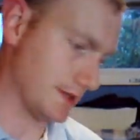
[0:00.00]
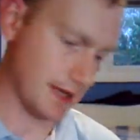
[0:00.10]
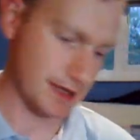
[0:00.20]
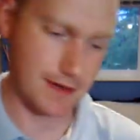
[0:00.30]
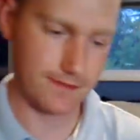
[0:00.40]
to put
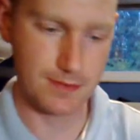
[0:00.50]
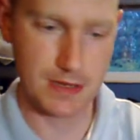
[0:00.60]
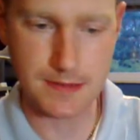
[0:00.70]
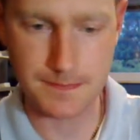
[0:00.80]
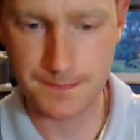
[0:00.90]
that down there for
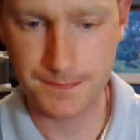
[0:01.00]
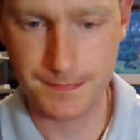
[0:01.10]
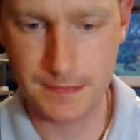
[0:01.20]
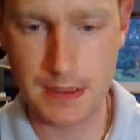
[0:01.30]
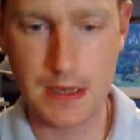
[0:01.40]
the minute.
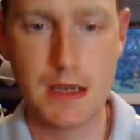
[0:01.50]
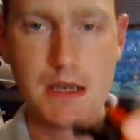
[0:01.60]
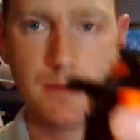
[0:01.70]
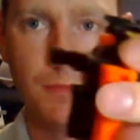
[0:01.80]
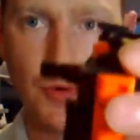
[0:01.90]

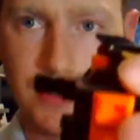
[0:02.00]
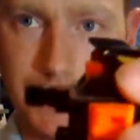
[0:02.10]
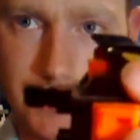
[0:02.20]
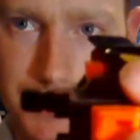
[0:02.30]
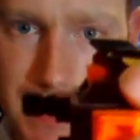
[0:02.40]
Pull
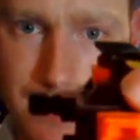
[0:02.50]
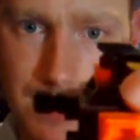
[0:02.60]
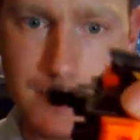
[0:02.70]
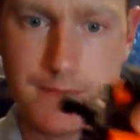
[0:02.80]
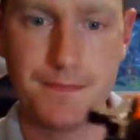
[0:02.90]
this little
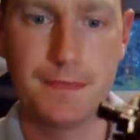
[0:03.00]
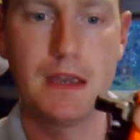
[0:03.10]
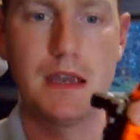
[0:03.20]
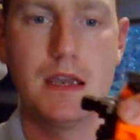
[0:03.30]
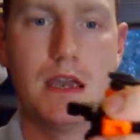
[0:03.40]
tab out.
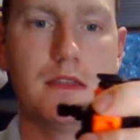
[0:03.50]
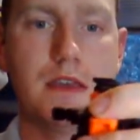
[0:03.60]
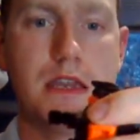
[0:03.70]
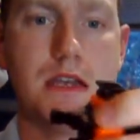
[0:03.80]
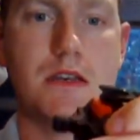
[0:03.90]

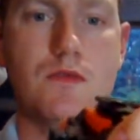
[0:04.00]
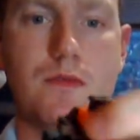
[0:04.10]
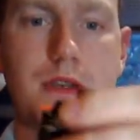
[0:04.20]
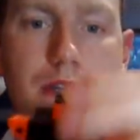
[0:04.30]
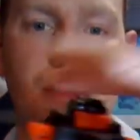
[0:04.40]
And
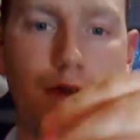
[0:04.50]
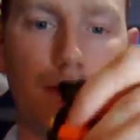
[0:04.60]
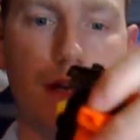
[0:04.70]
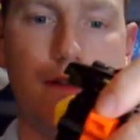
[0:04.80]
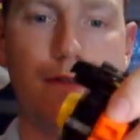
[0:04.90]
then what we're going to
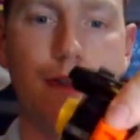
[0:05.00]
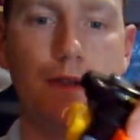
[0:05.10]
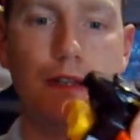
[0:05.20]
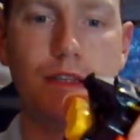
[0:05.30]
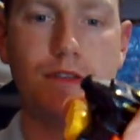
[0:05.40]
do, we're going to have him
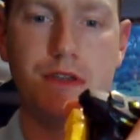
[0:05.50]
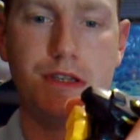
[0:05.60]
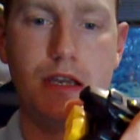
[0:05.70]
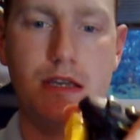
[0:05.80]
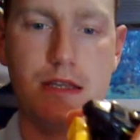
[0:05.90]
that way, so you
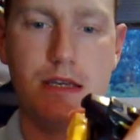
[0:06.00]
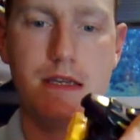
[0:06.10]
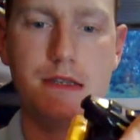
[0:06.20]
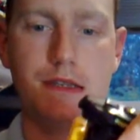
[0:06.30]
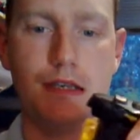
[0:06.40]
rotate
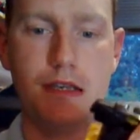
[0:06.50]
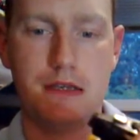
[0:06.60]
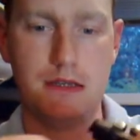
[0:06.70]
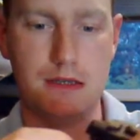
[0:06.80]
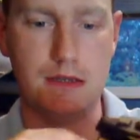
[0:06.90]
these.
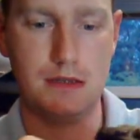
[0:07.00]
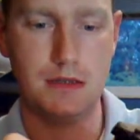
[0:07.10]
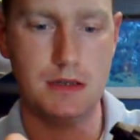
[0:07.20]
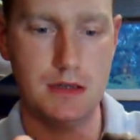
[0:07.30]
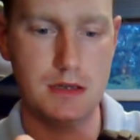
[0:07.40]

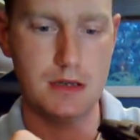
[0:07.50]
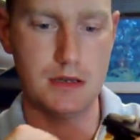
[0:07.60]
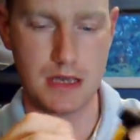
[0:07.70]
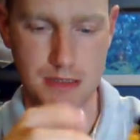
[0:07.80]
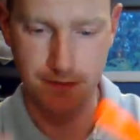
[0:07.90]

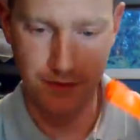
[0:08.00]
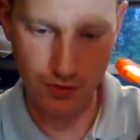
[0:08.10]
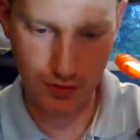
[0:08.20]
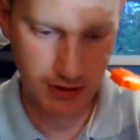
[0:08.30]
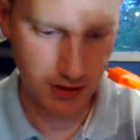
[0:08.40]
That's
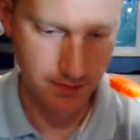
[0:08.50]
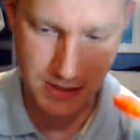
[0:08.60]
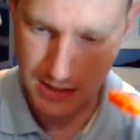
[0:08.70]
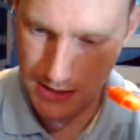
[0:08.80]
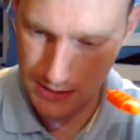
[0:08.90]
of course going
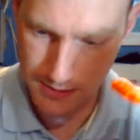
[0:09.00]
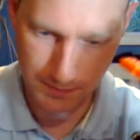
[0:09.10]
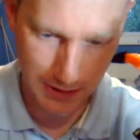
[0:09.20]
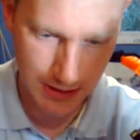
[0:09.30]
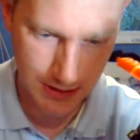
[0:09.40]
to be
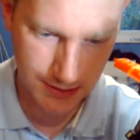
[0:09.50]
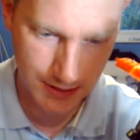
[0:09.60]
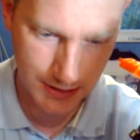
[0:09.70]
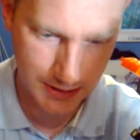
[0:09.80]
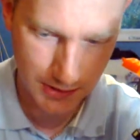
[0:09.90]
his
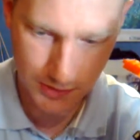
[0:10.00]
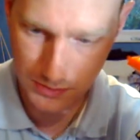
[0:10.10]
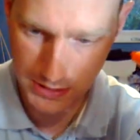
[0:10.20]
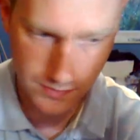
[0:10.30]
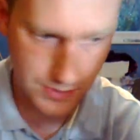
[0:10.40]
blaster
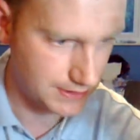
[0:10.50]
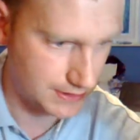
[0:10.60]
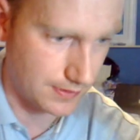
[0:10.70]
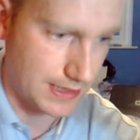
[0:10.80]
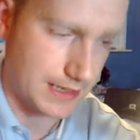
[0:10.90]
holder. Where's
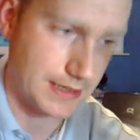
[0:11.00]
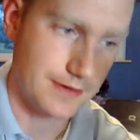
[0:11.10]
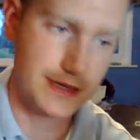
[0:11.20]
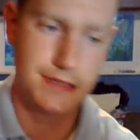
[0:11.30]
his little hand?